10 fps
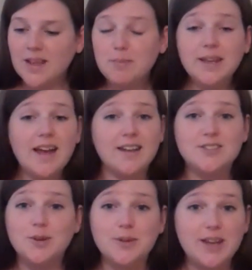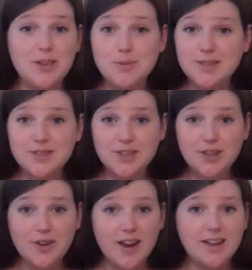But yeah, so Ewan is
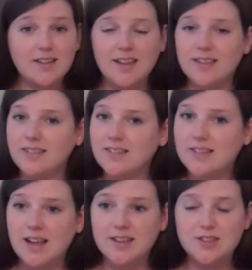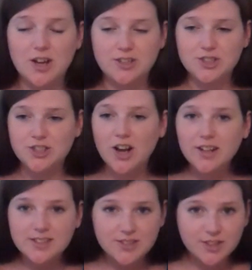looking great, and doctor's
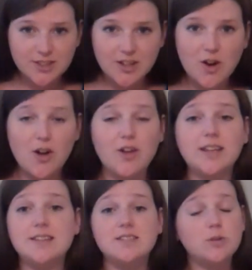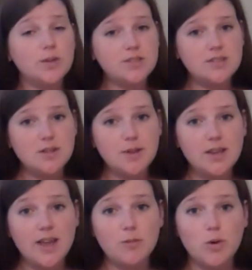not concerned at all. He still wants to see me
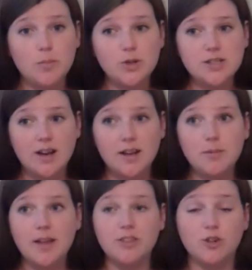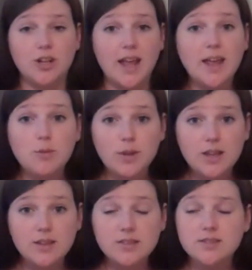again one more time at 38
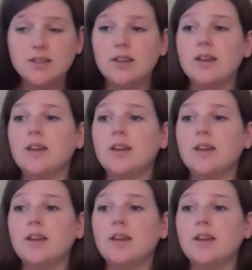weeks.